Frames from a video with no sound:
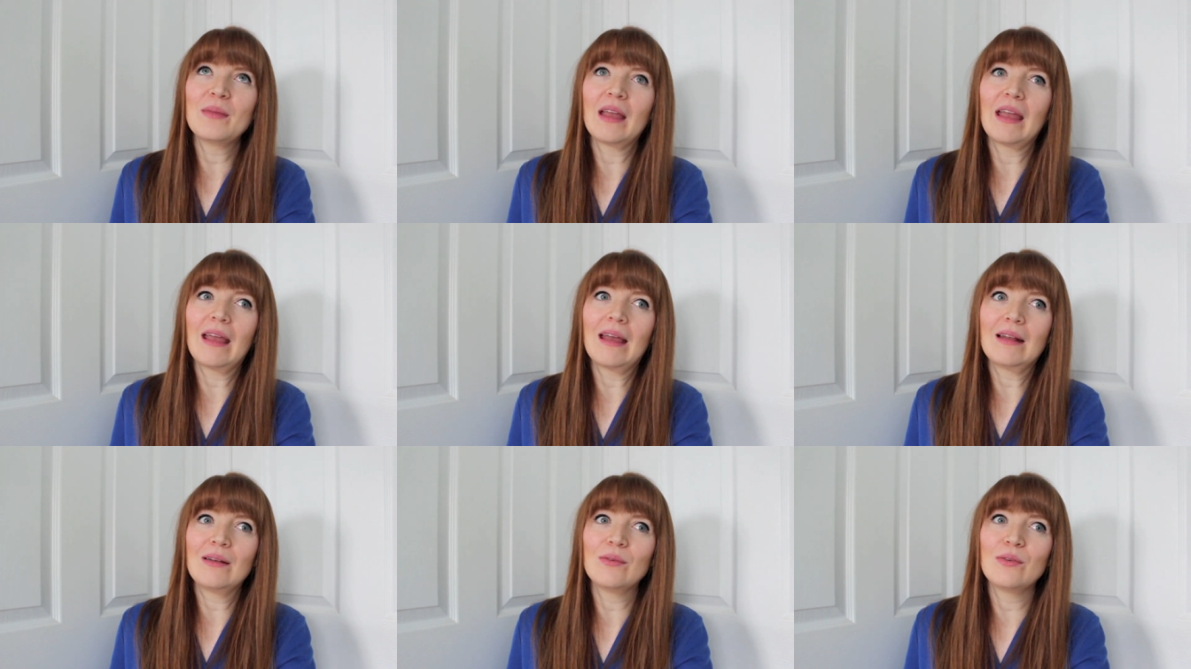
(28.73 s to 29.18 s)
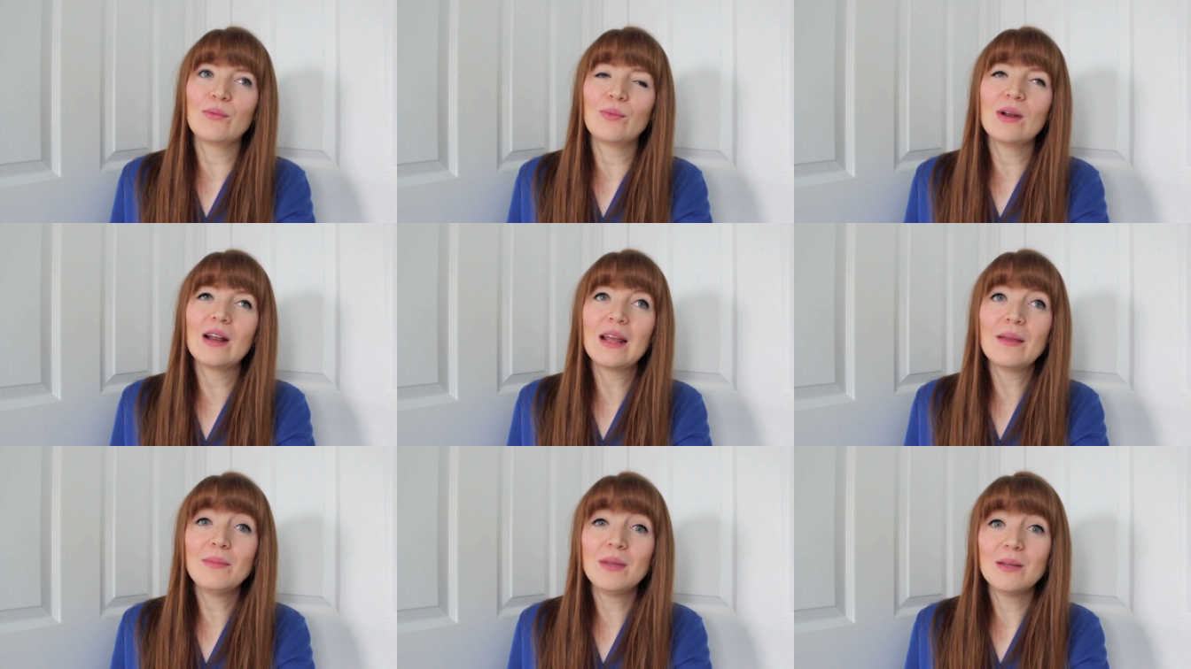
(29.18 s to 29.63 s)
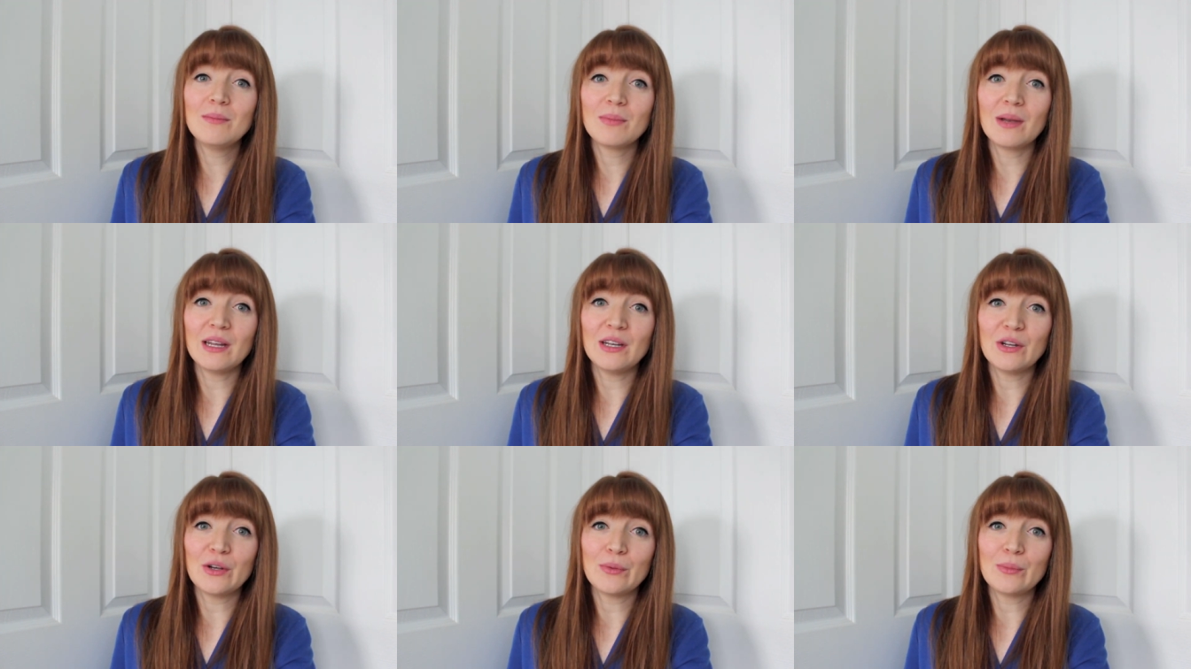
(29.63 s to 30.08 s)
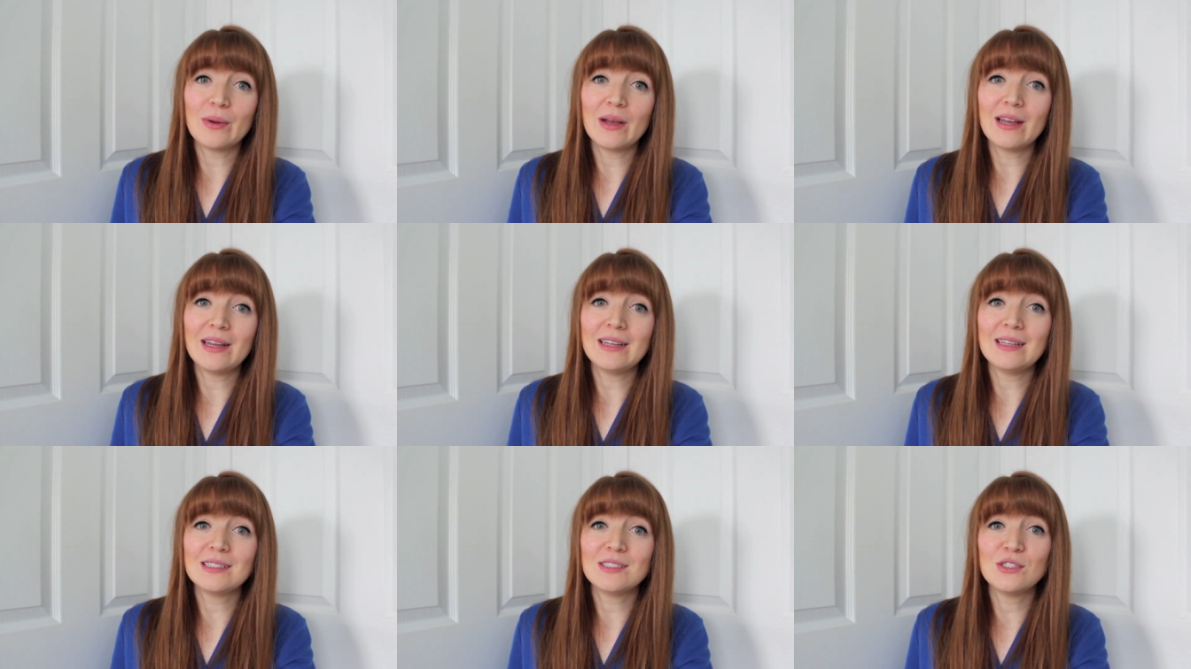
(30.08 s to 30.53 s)
And what I mean by no
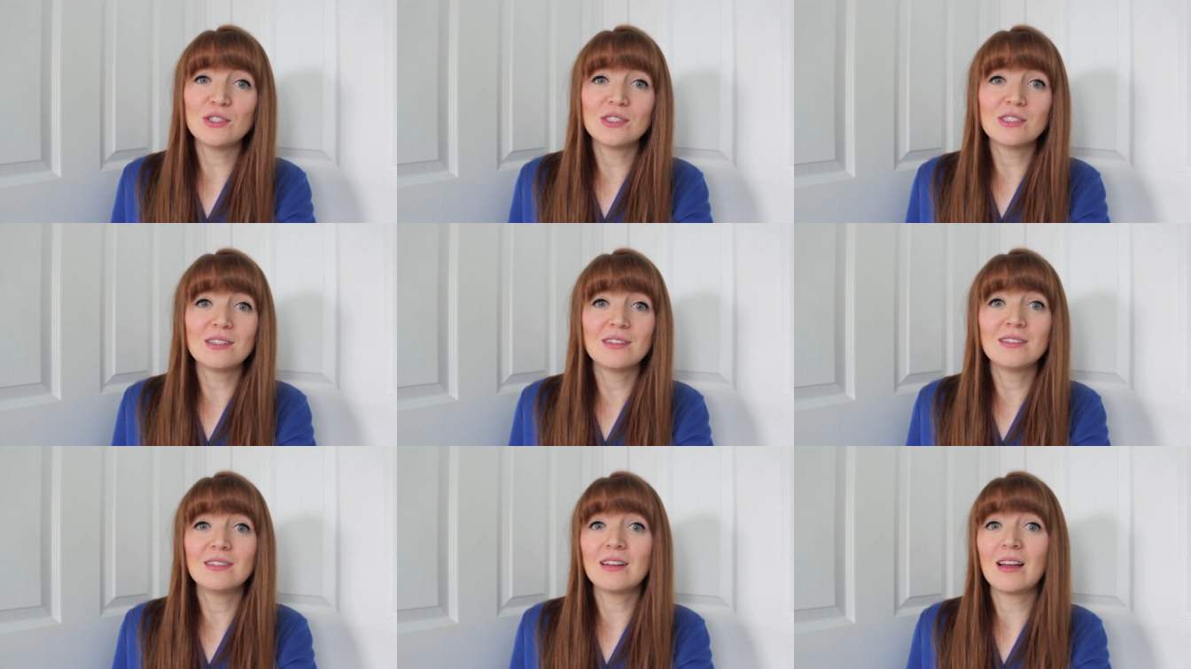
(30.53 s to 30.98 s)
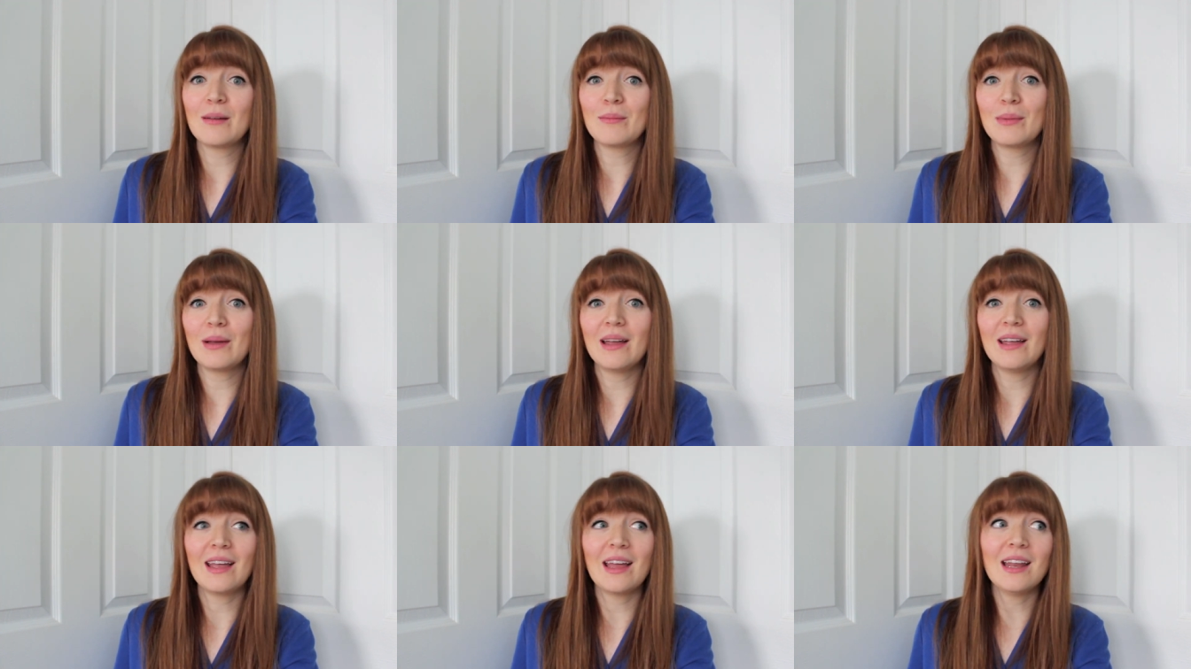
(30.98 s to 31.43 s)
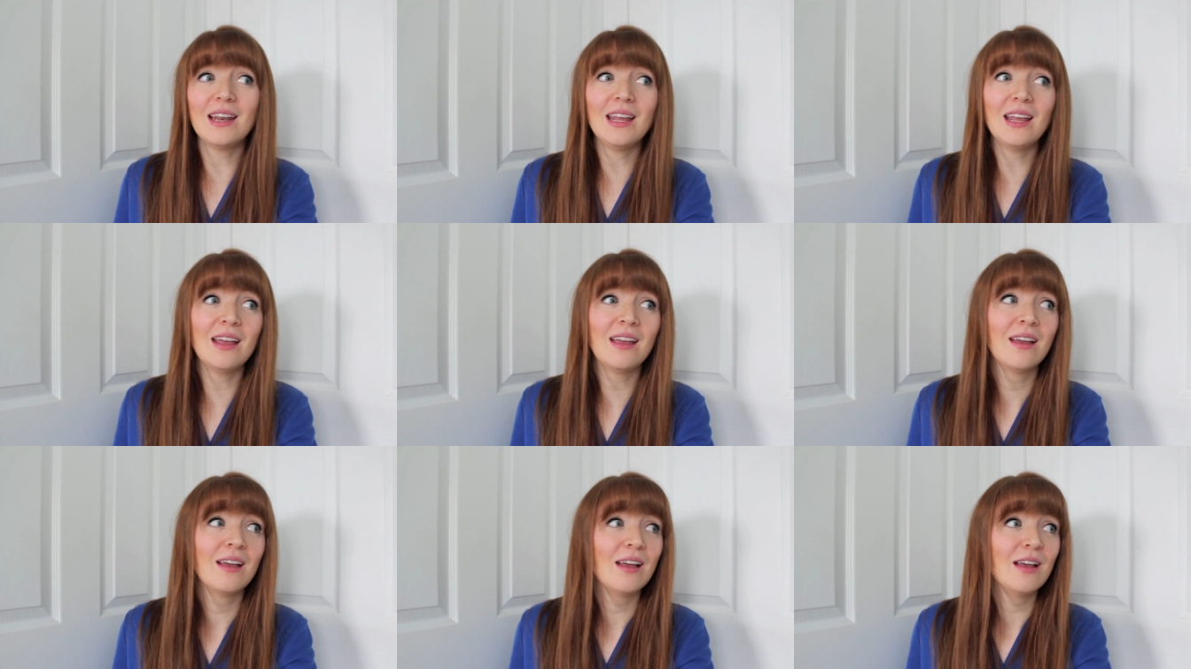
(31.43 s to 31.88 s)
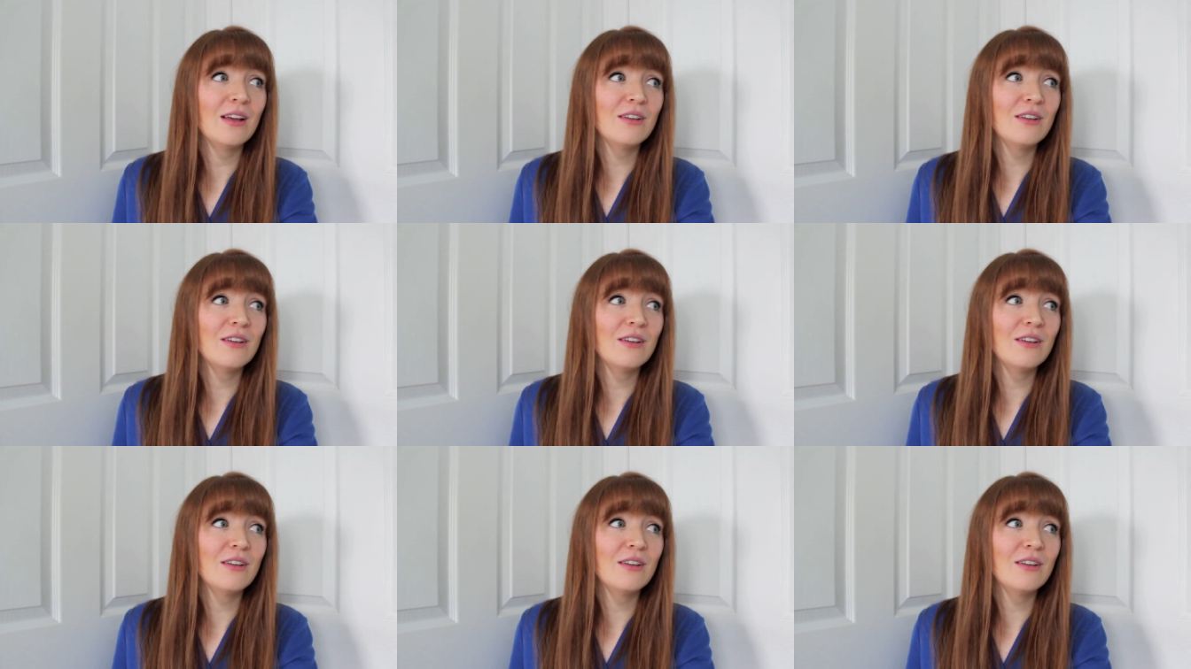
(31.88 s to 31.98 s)
buy is just not buying any